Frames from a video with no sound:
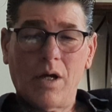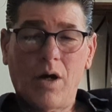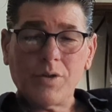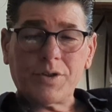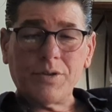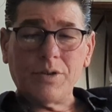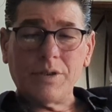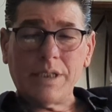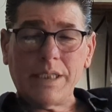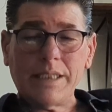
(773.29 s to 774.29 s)
Also,
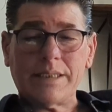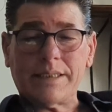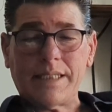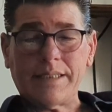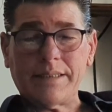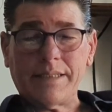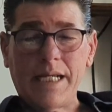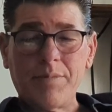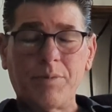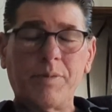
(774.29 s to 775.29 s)
you need to set the
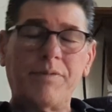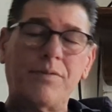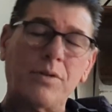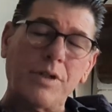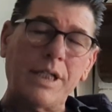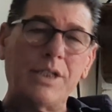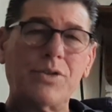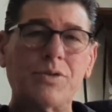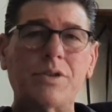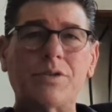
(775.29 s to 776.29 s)
table before
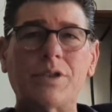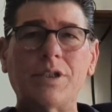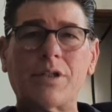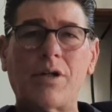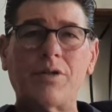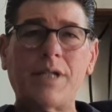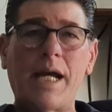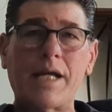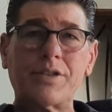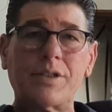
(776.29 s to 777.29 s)
introducing your call to
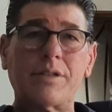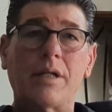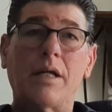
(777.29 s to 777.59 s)
action.